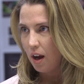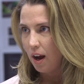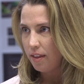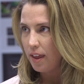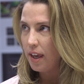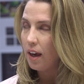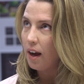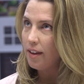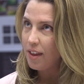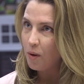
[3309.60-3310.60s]
I think
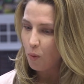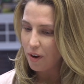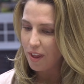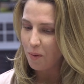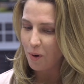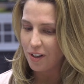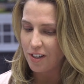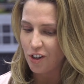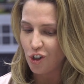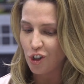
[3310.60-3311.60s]
one thing we're going to
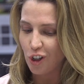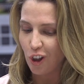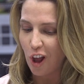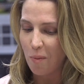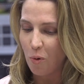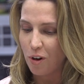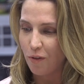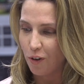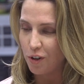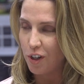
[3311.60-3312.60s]
see is just a lot more
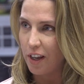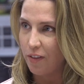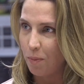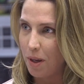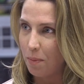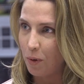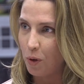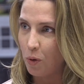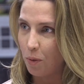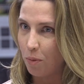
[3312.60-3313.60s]
diversity of the people
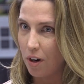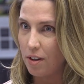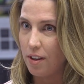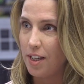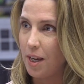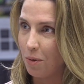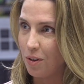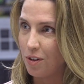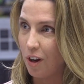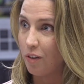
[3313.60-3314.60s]
who are brought to the table
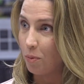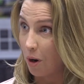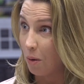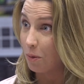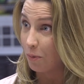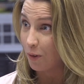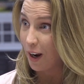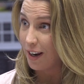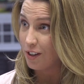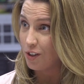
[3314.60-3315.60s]
to solve a problem,
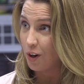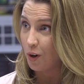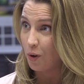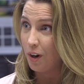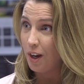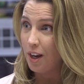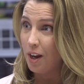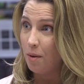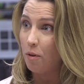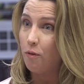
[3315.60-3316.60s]
right? So
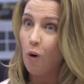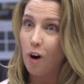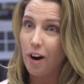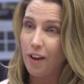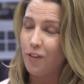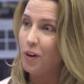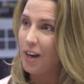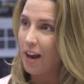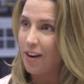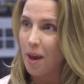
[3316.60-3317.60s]
before, if you
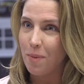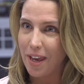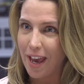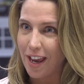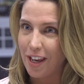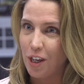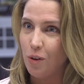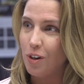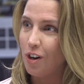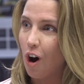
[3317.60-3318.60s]
didn't have an MBA,
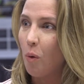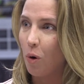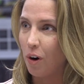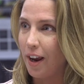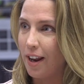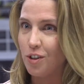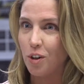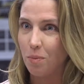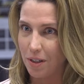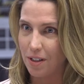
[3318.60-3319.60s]
you did not work at
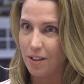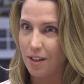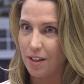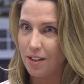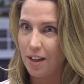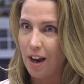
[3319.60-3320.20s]
certain businesses.